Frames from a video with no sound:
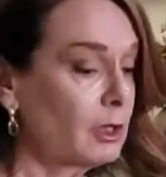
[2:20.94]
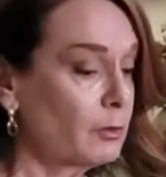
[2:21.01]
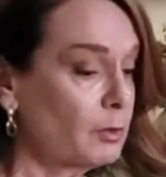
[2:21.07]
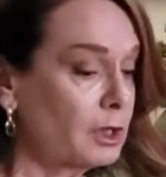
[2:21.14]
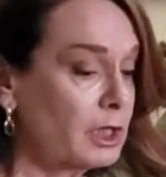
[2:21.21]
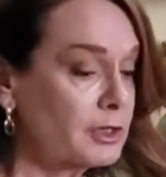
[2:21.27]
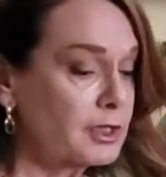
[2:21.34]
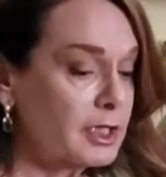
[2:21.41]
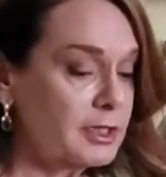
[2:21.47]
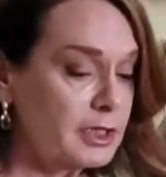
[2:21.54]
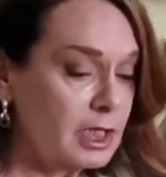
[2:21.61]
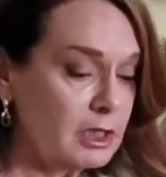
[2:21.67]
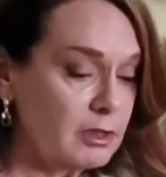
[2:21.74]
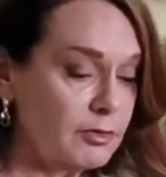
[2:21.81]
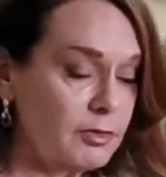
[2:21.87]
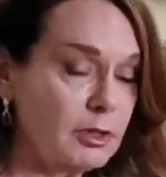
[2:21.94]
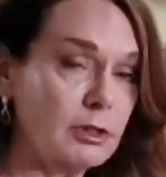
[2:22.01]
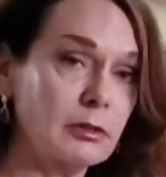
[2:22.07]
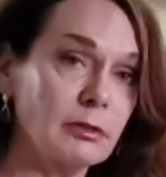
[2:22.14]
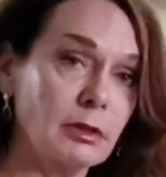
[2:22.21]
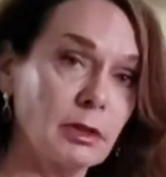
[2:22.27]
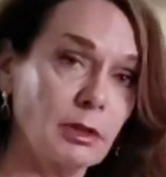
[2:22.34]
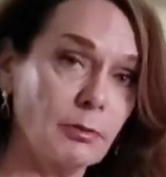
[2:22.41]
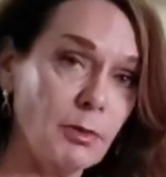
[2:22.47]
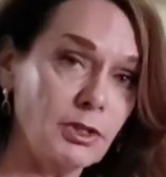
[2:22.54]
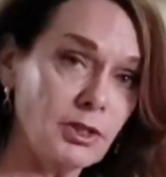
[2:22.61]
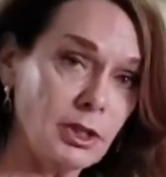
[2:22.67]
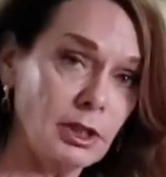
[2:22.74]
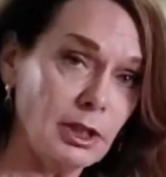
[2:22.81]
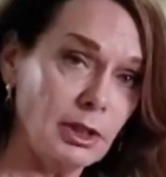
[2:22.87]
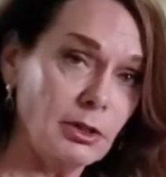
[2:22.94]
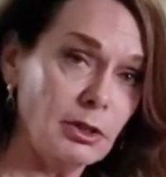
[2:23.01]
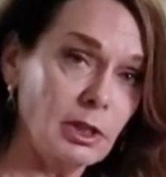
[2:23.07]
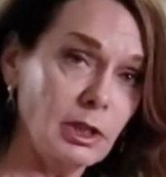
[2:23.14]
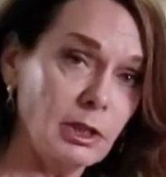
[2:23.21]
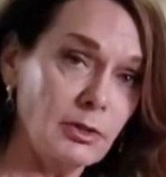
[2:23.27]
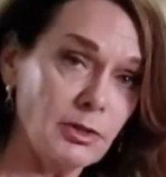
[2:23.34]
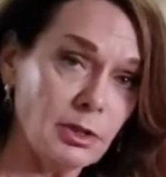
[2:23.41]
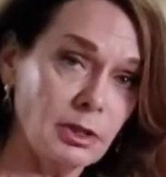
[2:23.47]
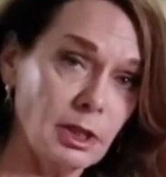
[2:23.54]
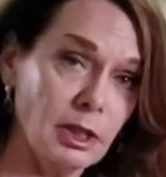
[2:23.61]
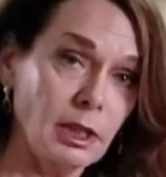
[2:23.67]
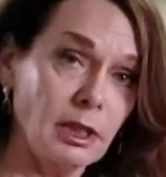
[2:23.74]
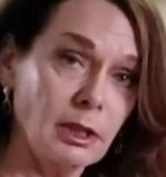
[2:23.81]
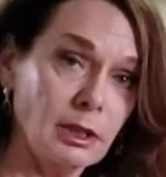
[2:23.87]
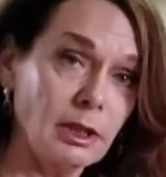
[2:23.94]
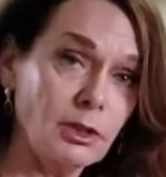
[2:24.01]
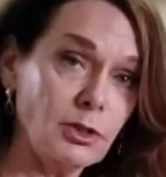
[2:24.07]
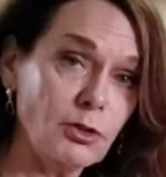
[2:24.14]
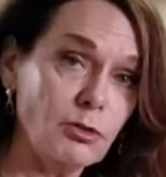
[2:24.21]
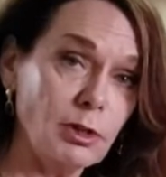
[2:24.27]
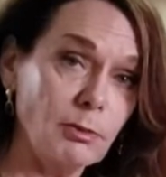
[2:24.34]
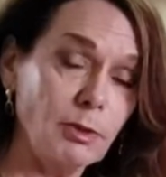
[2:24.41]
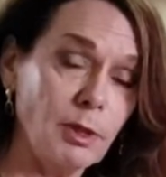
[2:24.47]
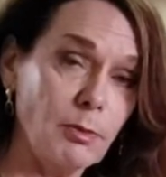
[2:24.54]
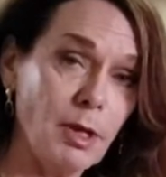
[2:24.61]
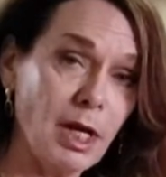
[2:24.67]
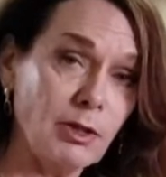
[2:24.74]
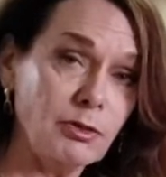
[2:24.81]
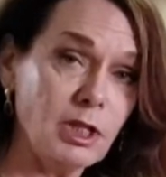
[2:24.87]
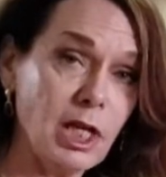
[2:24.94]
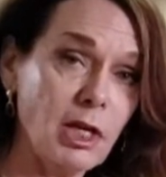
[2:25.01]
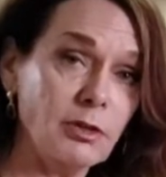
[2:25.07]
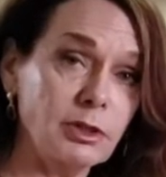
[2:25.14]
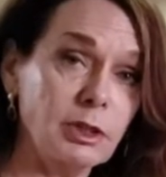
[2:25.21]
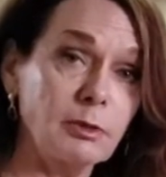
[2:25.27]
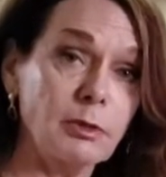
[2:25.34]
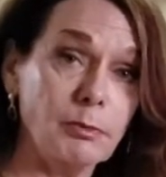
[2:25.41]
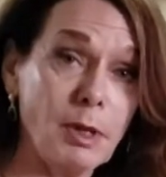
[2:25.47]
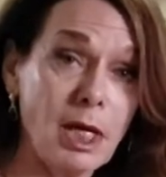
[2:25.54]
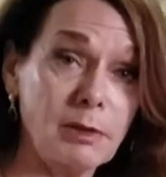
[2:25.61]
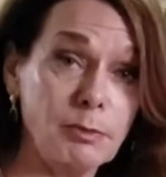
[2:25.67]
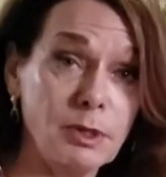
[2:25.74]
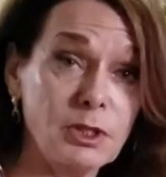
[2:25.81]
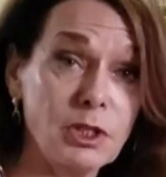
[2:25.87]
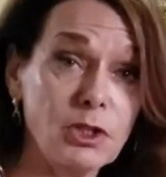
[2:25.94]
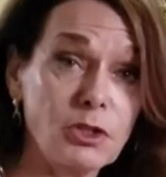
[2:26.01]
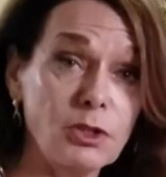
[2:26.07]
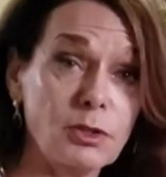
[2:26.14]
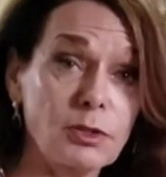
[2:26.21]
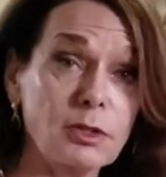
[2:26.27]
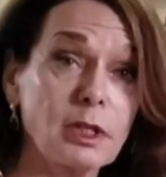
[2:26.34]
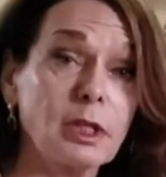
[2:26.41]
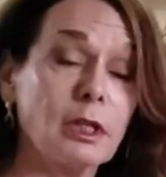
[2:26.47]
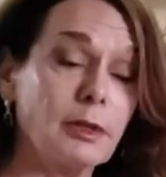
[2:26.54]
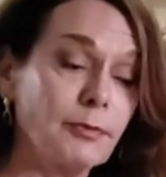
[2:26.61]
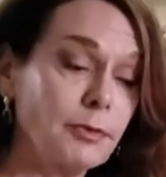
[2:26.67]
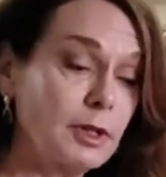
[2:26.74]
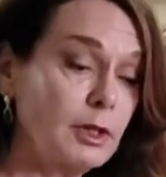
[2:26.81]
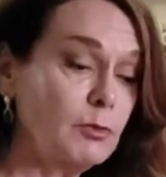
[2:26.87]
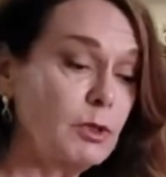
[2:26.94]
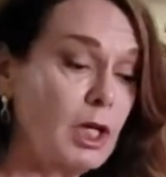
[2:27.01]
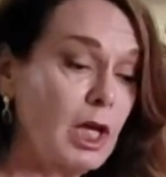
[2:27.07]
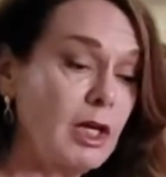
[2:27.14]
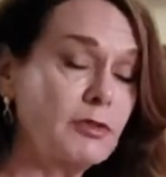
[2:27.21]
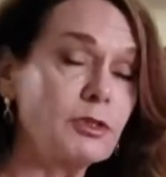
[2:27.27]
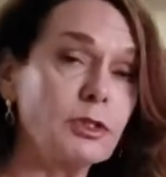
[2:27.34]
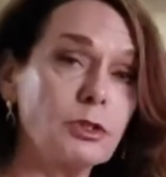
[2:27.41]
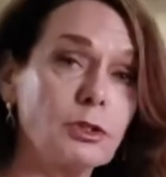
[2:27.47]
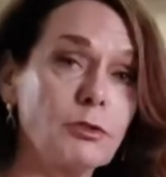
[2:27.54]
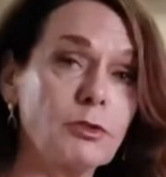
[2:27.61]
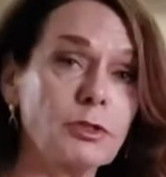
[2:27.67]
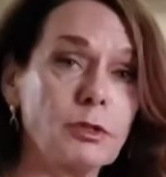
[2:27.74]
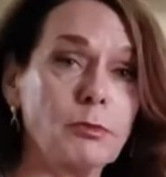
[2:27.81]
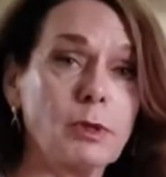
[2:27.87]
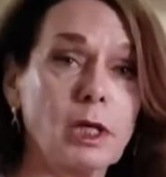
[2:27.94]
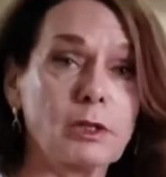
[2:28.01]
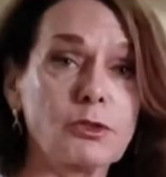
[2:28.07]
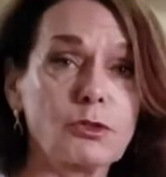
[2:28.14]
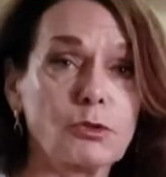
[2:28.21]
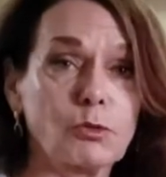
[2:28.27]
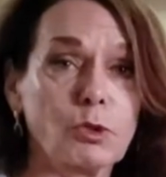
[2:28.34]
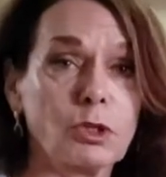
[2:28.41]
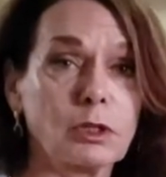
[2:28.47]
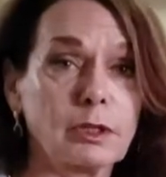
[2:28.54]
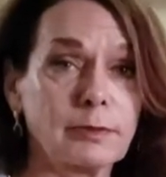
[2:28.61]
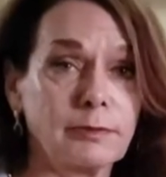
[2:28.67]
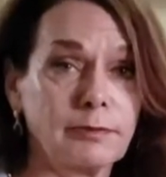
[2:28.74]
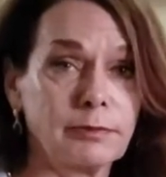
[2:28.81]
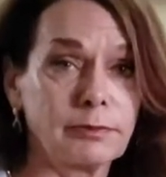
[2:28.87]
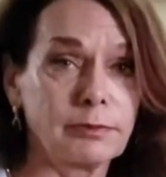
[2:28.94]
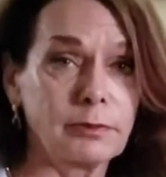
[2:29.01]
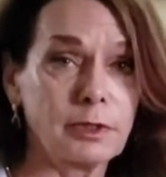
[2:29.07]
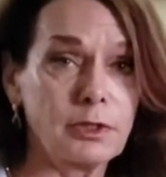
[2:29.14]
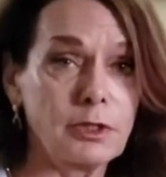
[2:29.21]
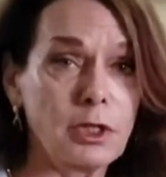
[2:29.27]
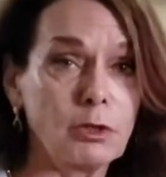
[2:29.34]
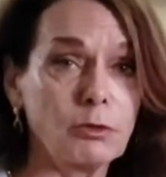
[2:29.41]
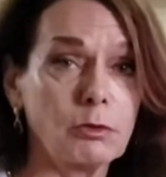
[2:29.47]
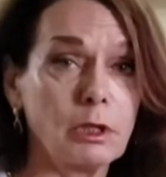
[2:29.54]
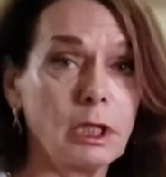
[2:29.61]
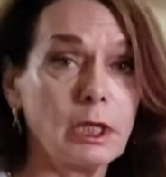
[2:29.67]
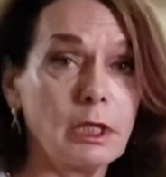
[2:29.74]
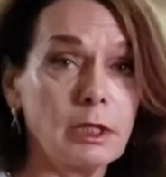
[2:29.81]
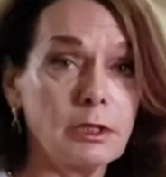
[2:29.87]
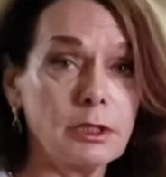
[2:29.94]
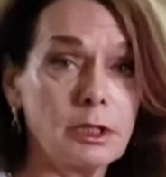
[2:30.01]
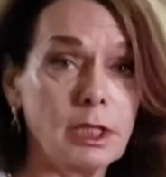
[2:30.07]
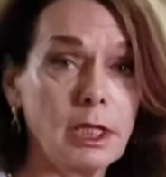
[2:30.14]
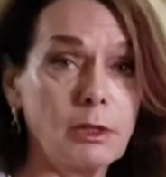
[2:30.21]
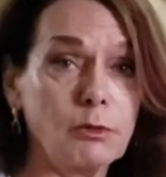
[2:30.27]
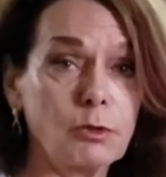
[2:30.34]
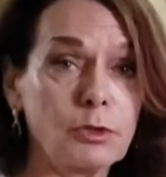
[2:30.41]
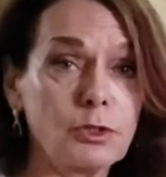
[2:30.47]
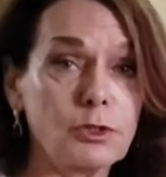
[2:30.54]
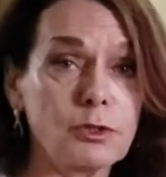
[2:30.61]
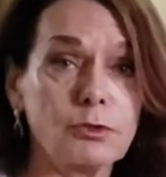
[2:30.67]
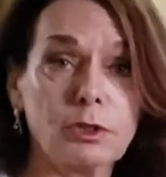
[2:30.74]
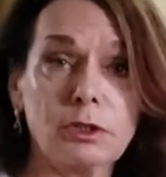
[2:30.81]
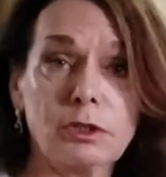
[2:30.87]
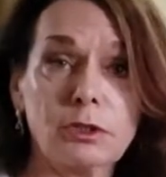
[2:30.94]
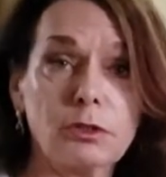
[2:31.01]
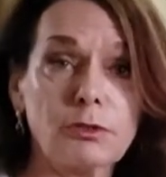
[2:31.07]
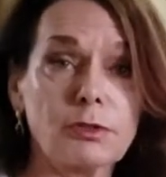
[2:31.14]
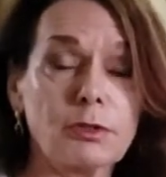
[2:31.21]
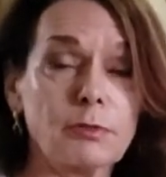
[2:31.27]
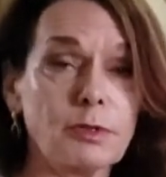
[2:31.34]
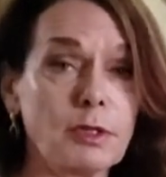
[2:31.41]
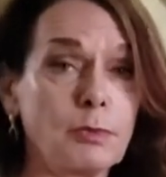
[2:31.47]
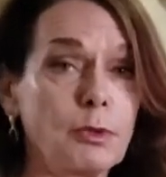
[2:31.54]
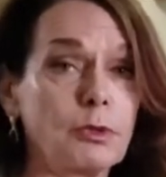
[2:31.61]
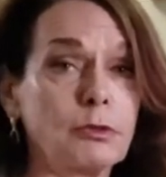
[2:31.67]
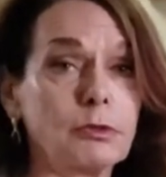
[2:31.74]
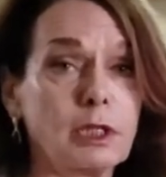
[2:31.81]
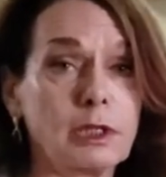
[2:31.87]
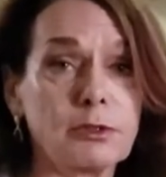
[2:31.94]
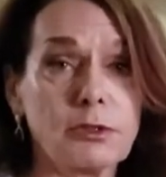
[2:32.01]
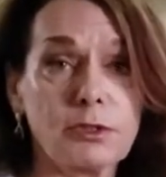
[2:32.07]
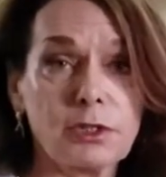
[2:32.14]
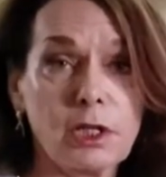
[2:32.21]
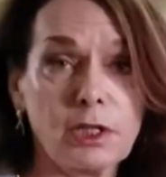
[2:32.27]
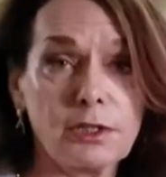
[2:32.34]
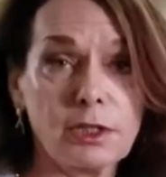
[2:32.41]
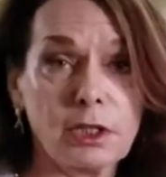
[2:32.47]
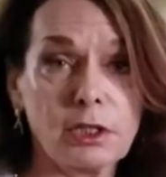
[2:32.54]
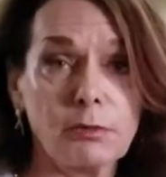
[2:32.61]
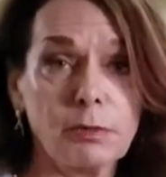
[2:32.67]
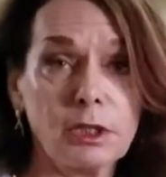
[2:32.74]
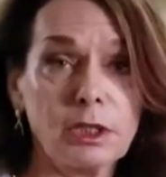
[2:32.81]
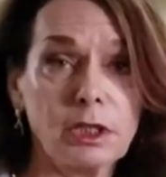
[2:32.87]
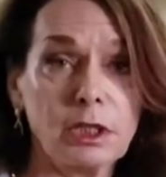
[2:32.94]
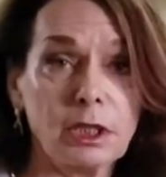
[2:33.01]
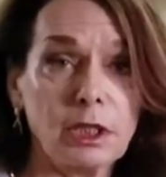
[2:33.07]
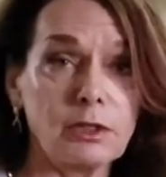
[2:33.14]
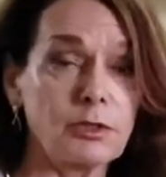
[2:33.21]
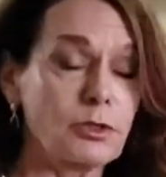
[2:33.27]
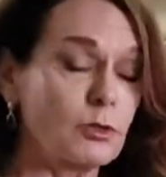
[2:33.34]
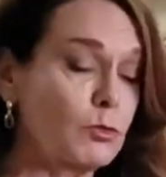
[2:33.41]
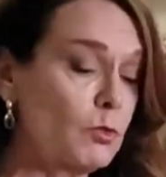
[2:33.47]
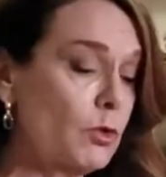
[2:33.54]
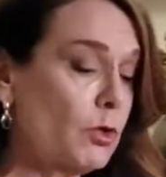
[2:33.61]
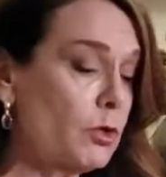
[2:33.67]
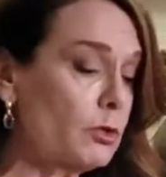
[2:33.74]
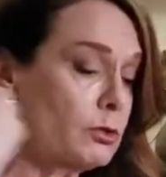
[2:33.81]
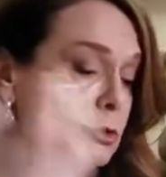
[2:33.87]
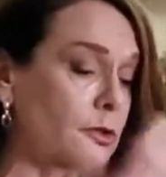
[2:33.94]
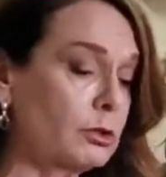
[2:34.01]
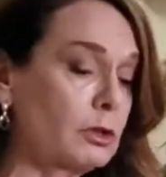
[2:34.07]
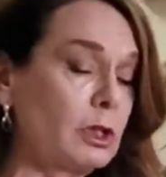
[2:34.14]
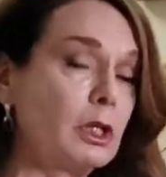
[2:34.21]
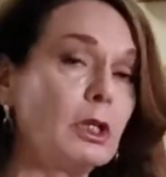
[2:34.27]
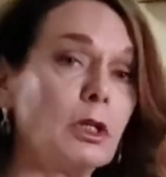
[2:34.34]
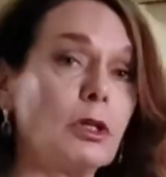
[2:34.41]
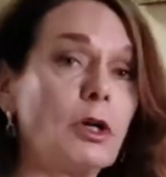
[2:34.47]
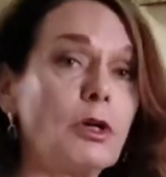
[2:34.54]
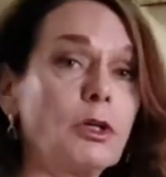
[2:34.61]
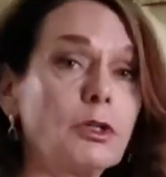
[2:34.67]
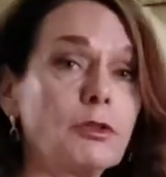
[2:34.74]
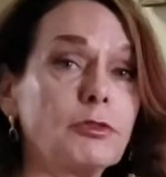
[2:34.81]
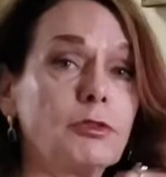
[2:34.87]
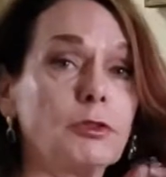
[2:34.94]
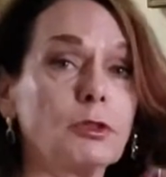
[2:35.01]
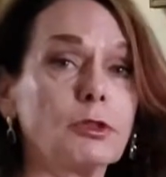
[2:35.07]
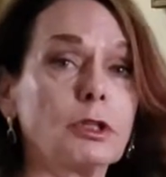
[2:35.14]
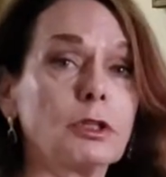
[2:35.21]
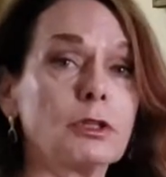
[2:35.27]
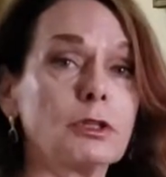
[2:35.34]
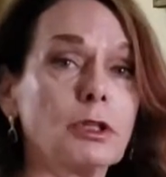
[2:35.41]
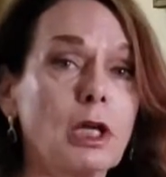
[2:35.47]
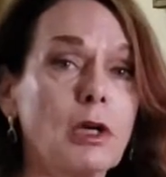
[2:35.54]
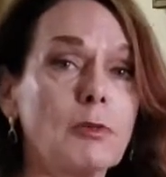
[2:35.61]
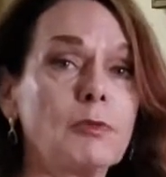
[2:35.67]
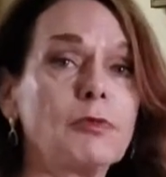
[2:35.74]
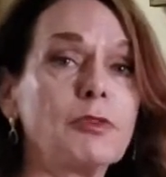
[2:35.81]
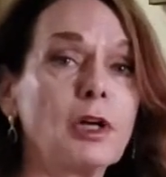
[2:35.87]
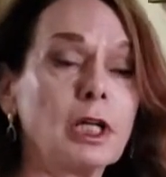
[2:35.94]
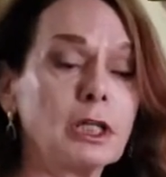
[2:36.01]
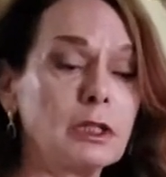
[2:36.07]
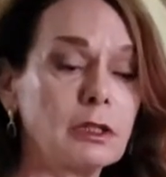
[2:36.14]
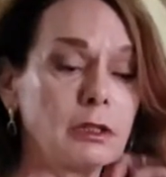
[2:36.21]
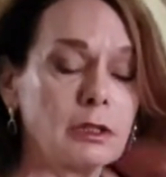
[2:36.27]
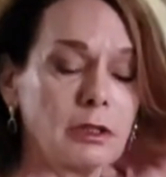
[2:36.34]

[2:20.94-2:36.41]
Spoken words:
But as I said, if the muscularity is extremely bound down in bad positions, then we have to do some extra work. So today we're just going to do some simple exercise that can be done against the wall or on the floor to help find